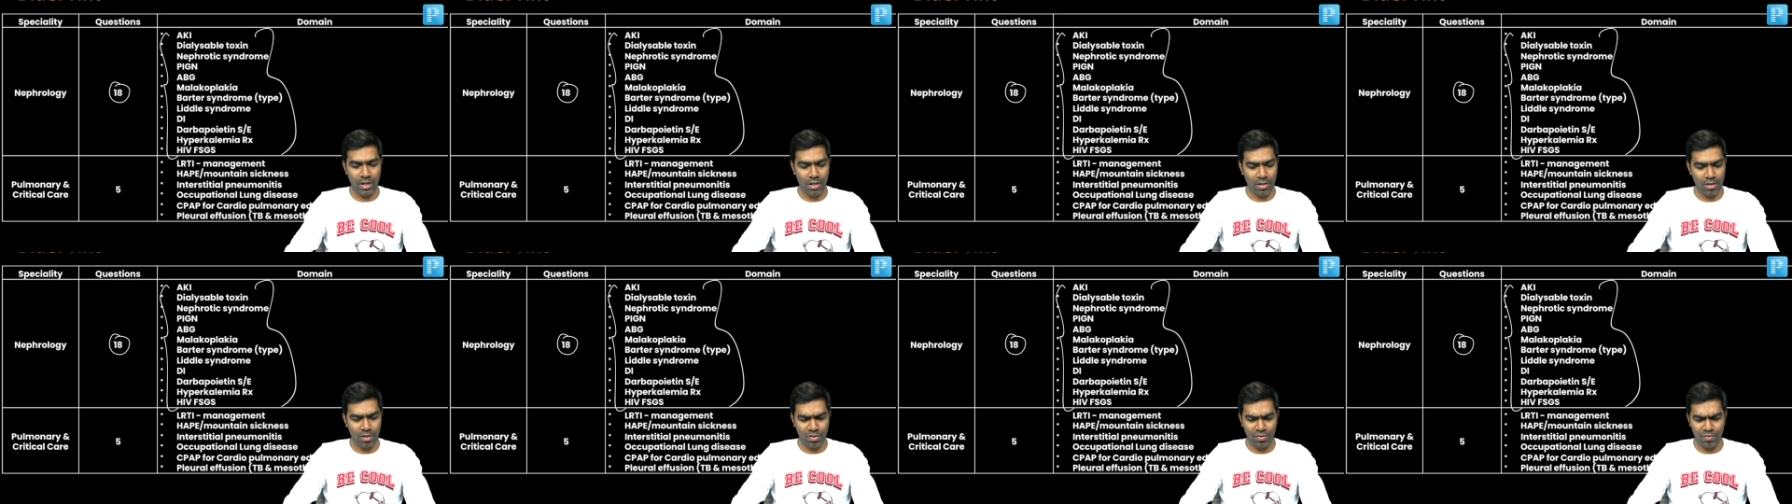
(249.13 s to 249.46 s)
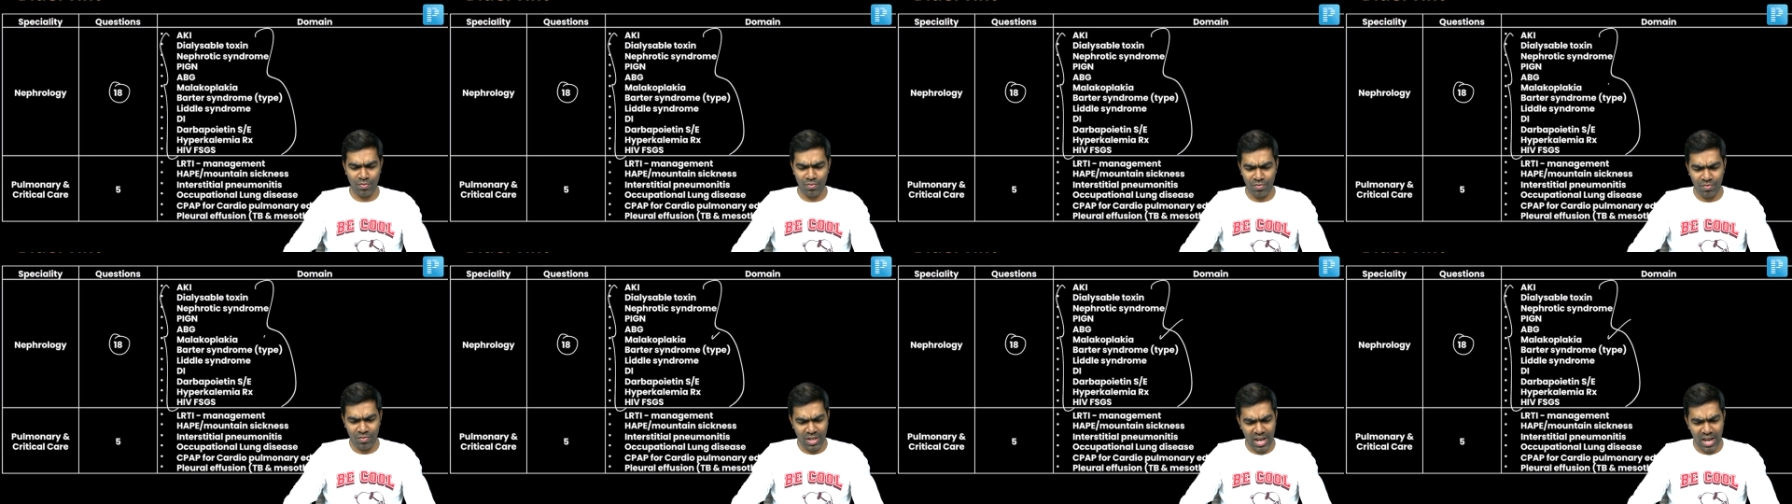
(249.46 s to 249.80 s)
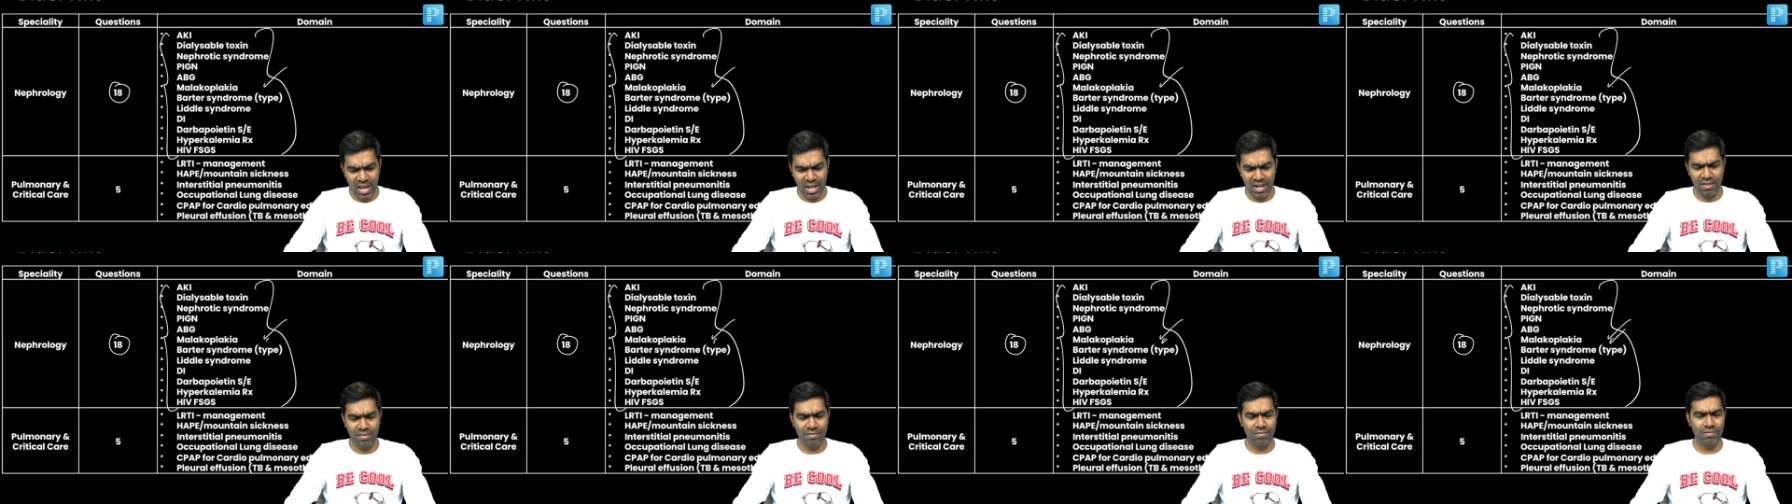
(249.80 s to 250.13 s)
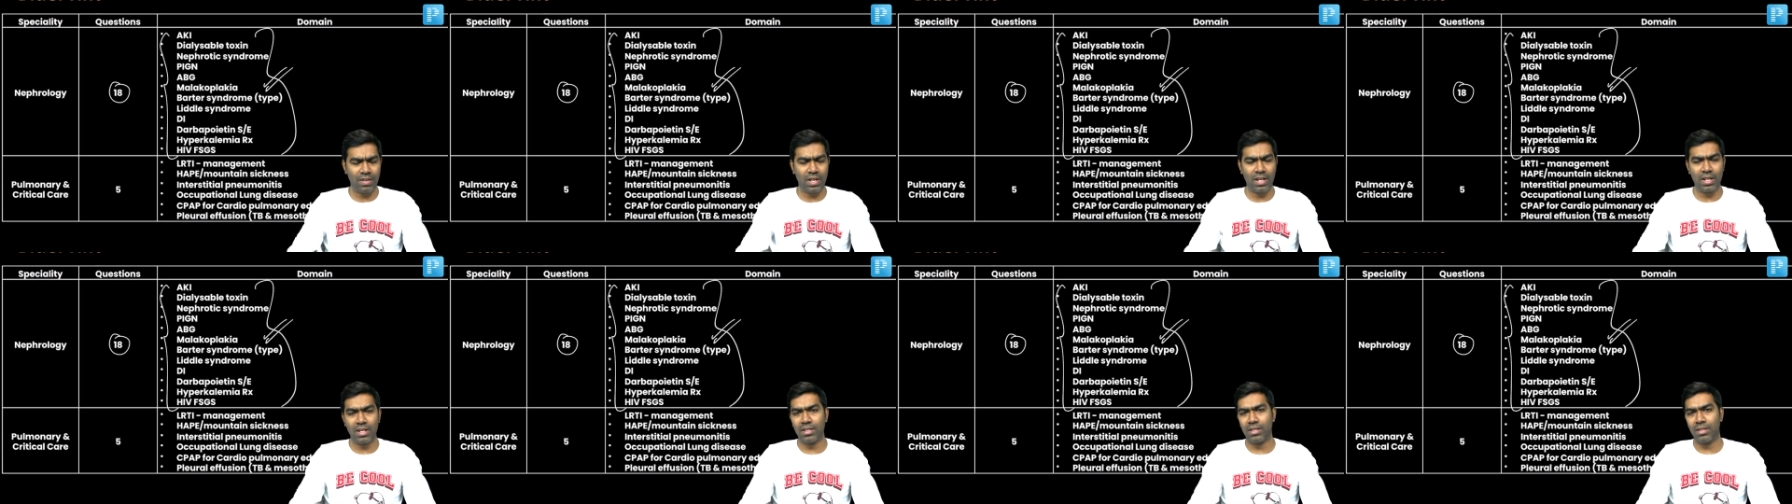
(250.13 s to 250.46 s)
It was very
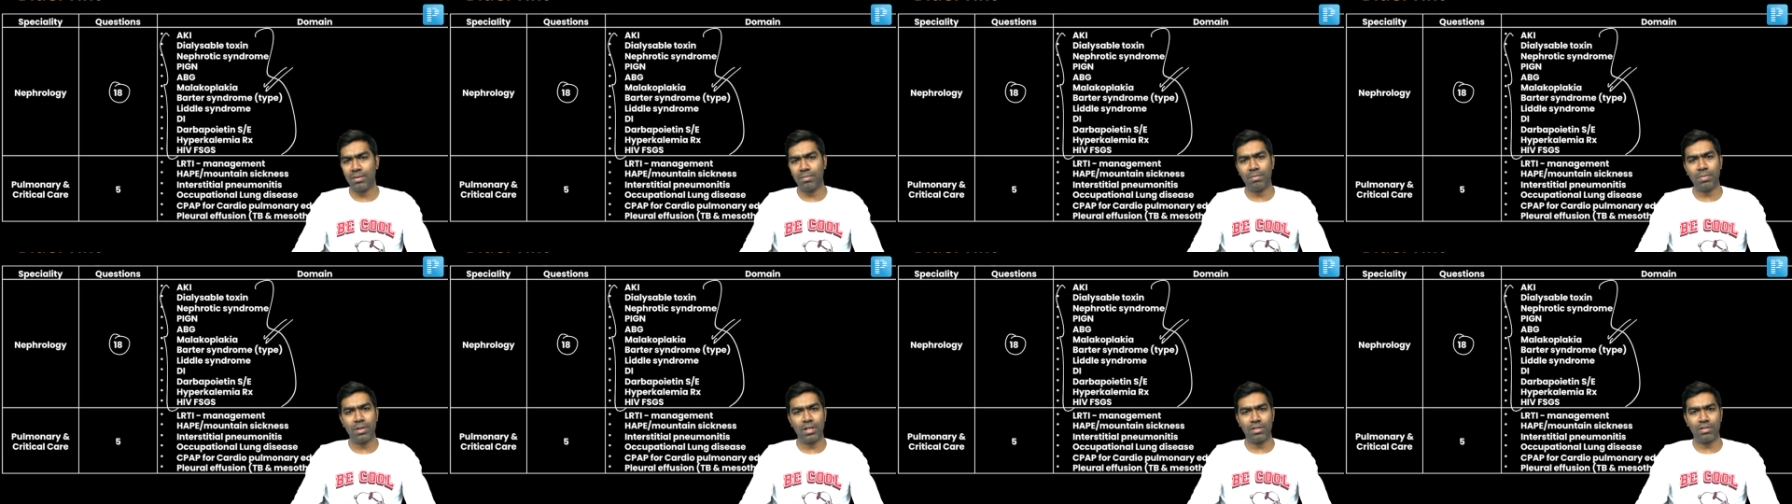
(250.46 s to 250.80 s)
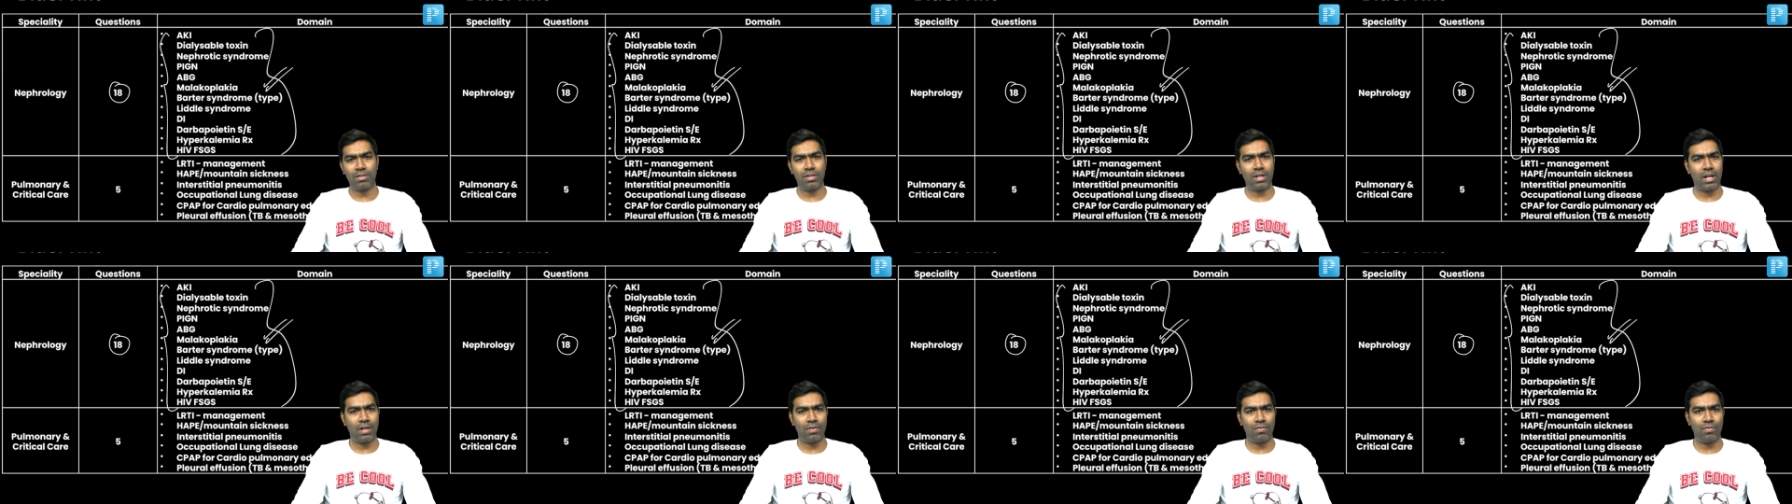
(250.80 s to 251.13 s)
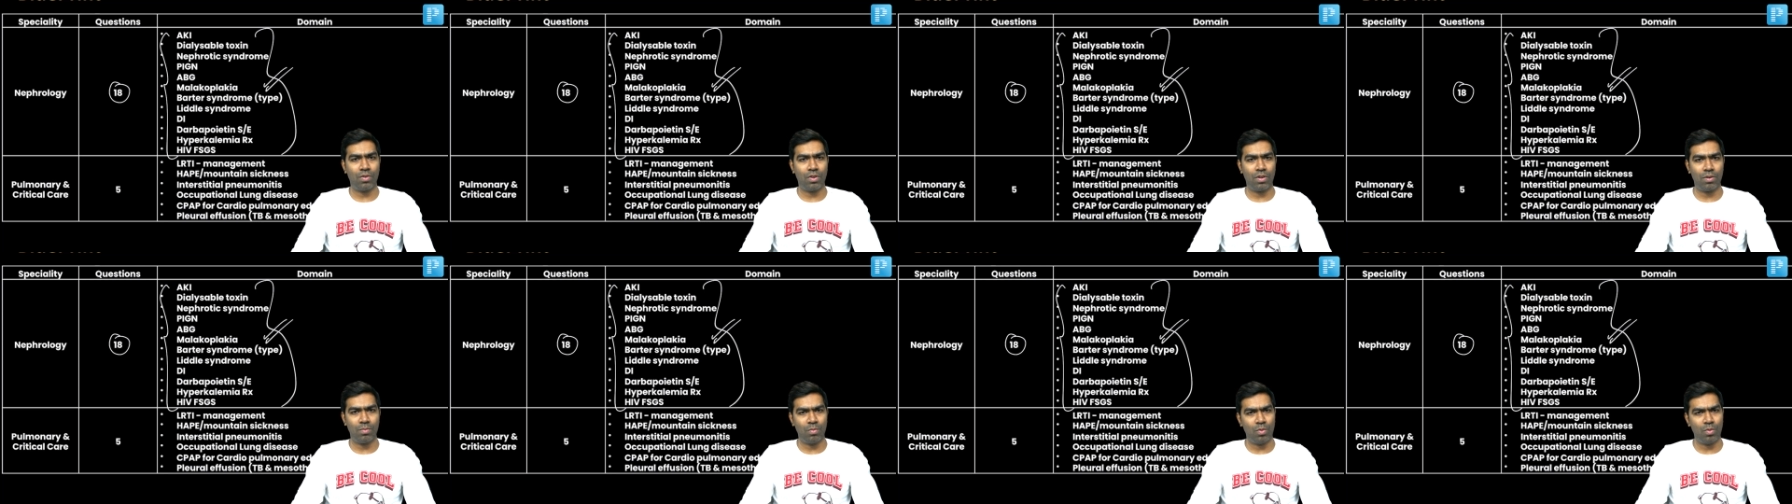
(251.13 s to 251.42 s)
simple and straightforward.